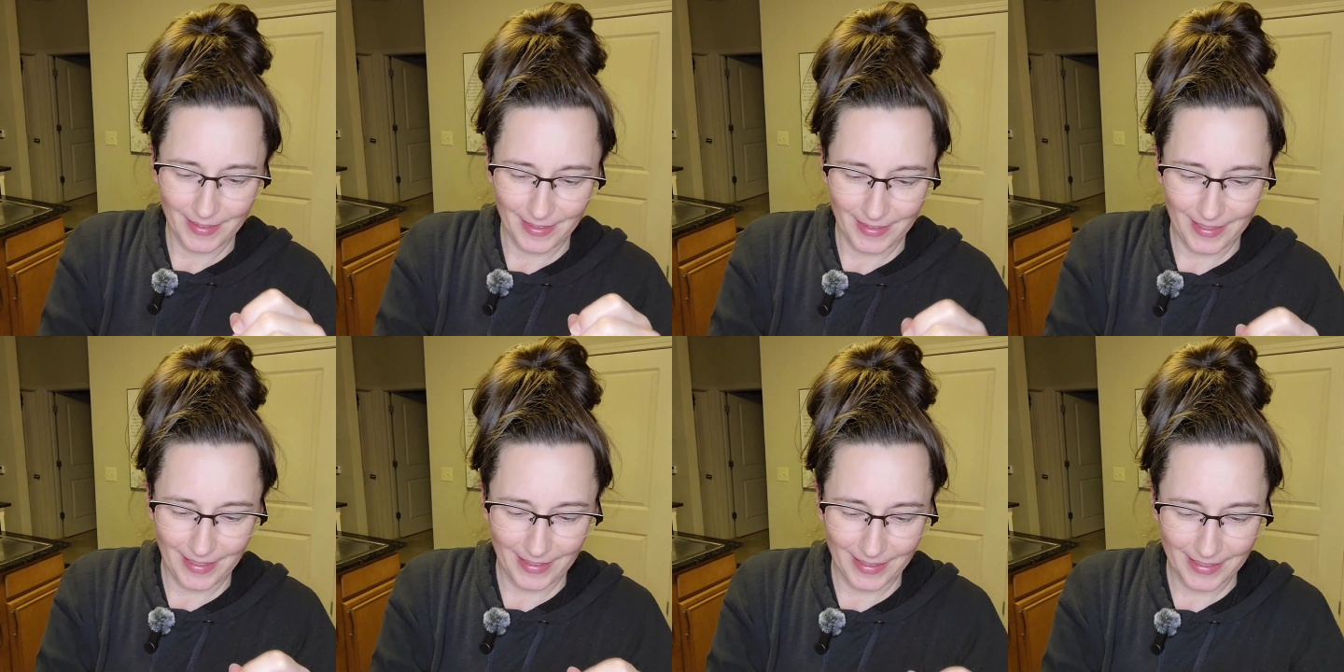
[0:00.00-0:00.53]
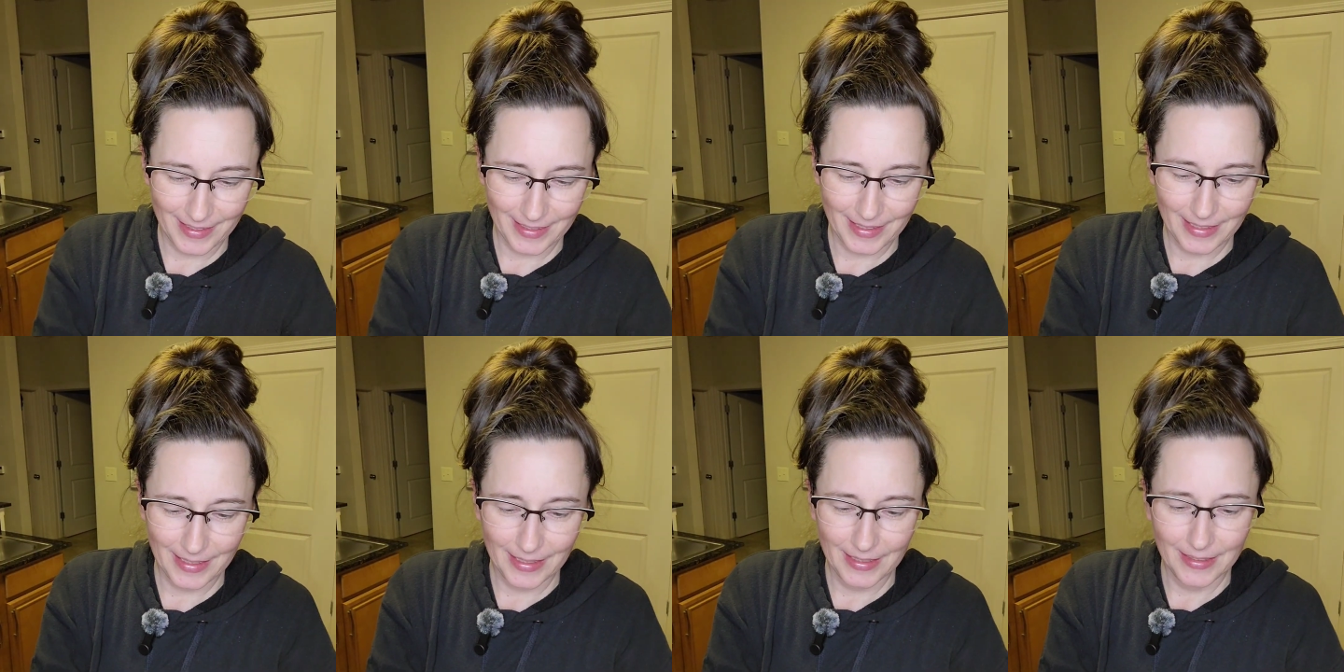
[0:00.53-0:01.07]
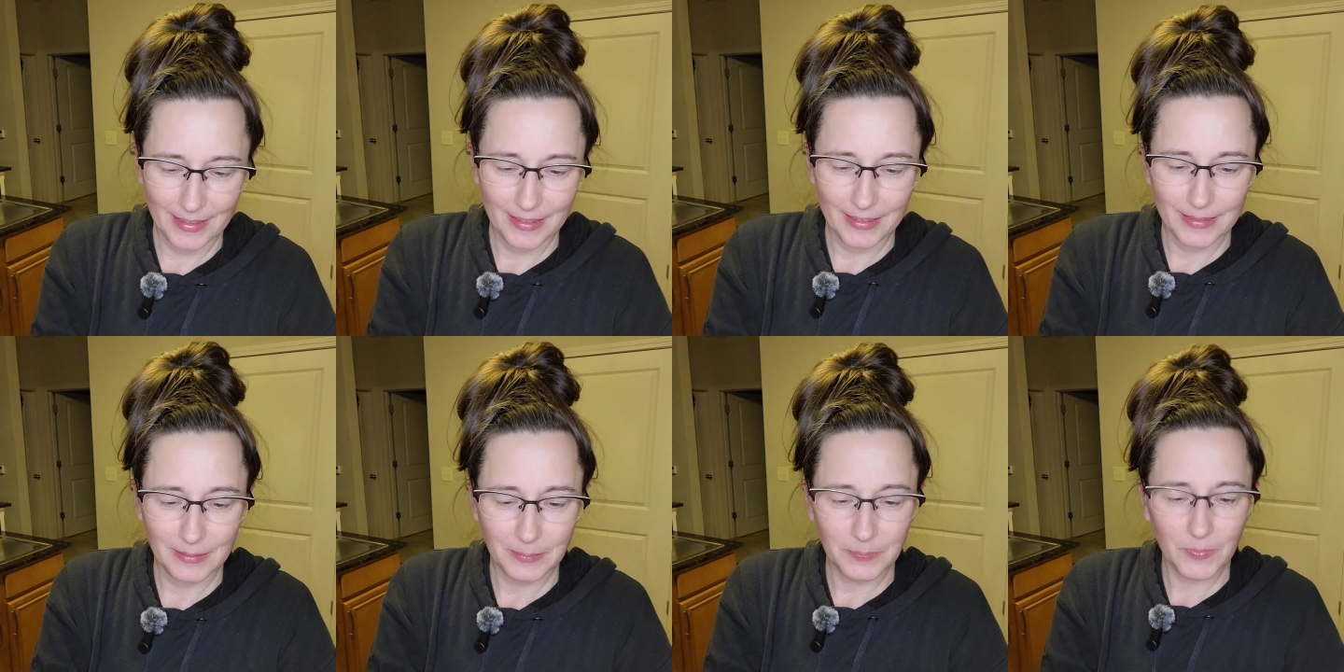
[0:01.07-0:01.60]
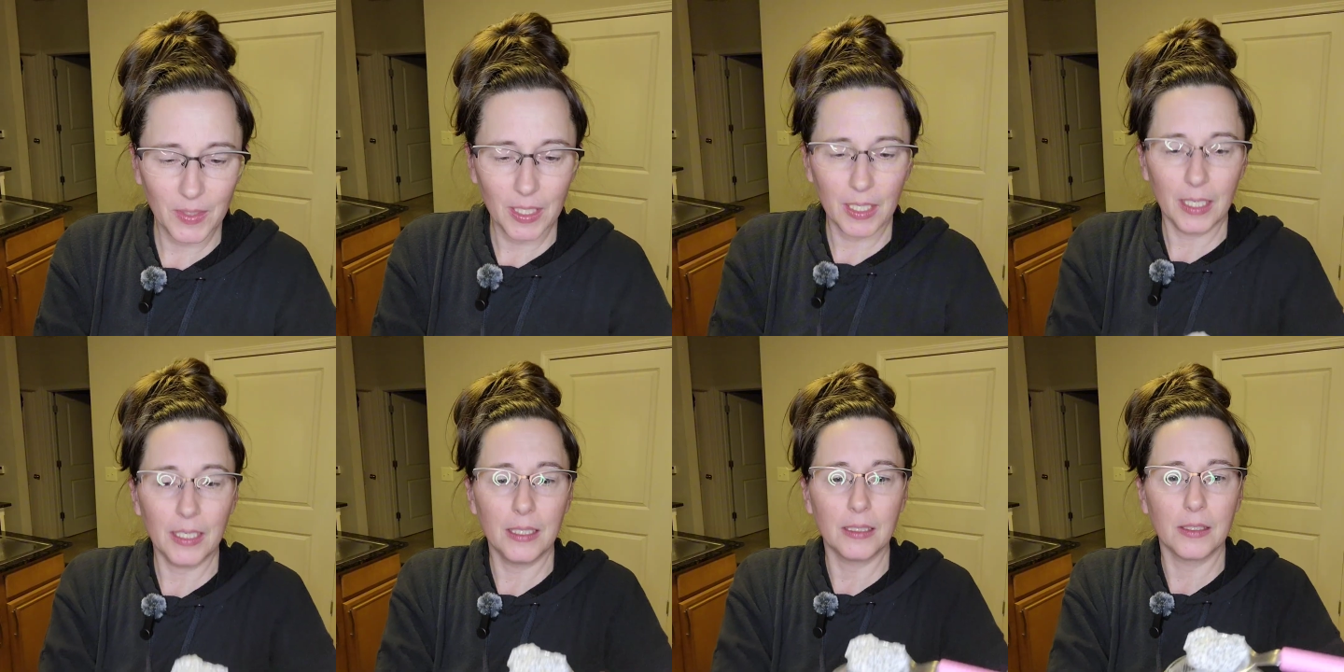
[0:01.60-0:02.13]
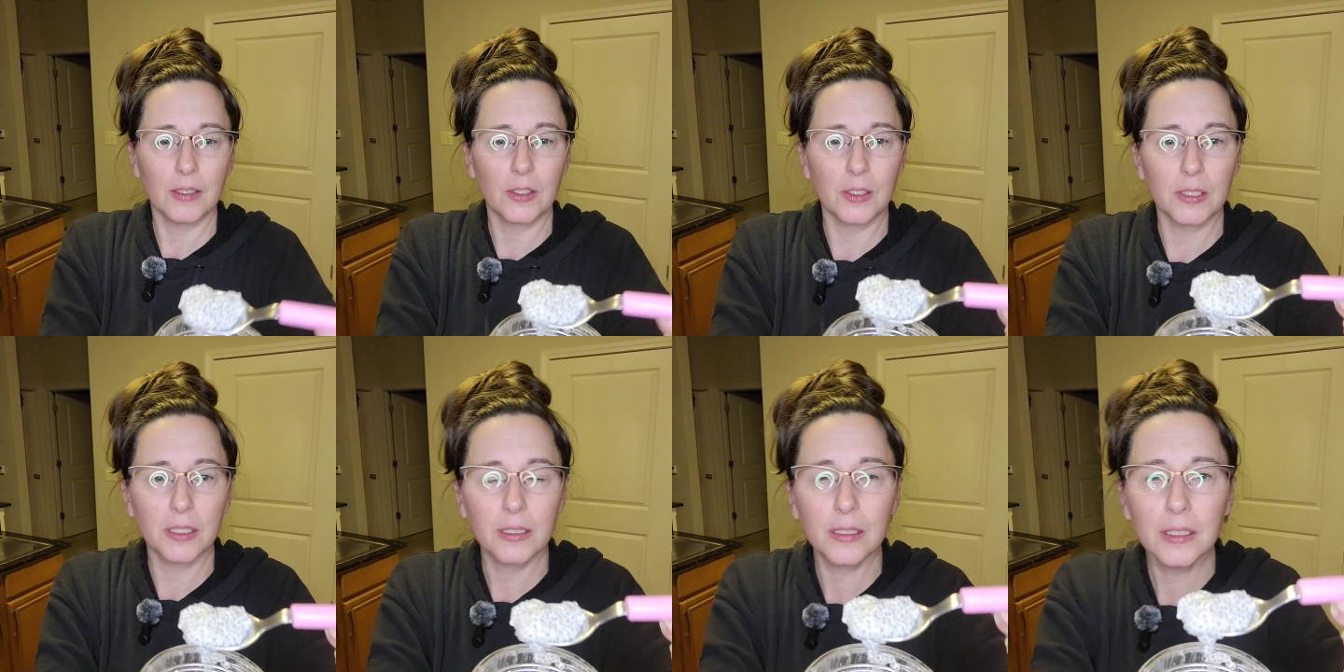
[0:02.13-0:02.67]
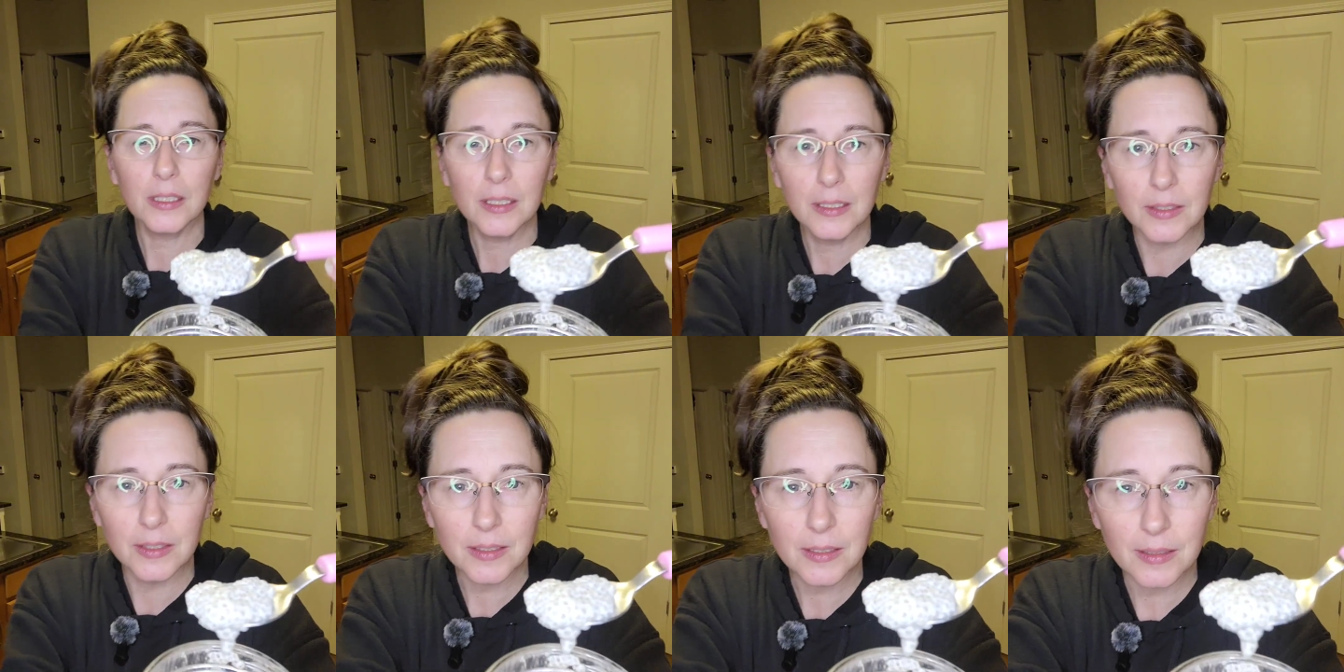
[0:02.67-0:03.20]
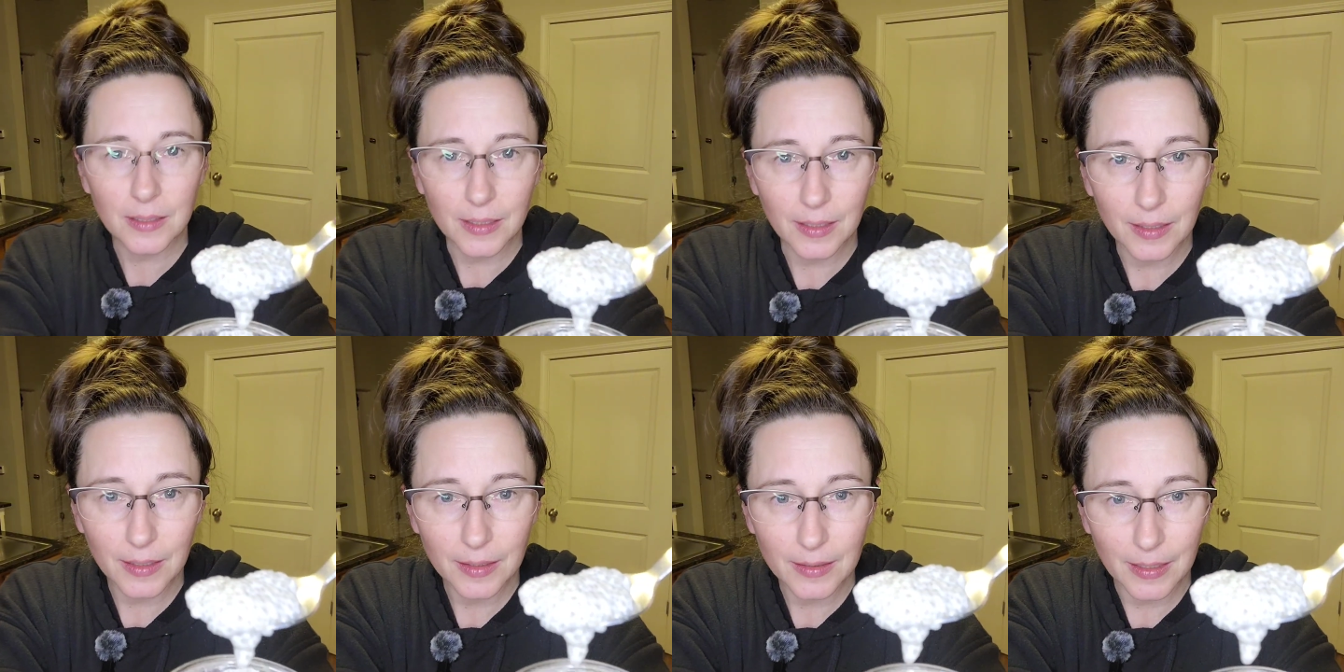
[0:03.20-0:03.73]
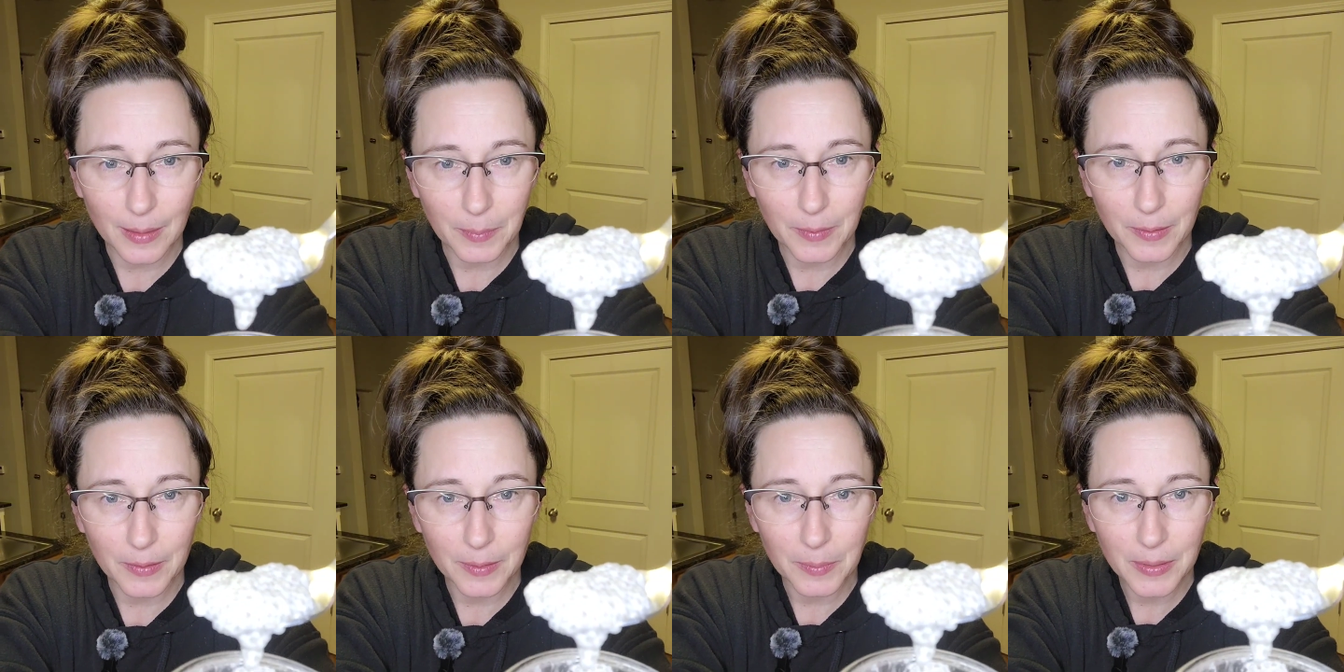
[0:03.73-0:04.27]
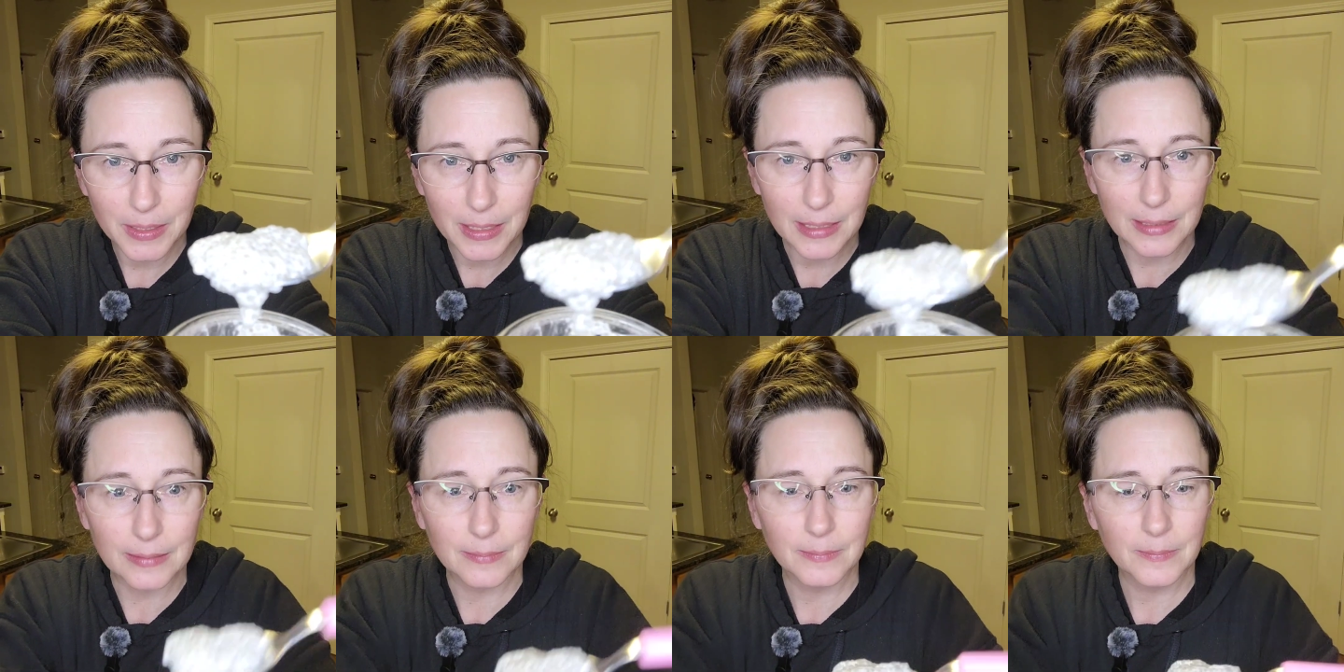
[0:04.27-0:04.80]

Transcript: Okay, let's see. It seriously looks like tapioca pudding.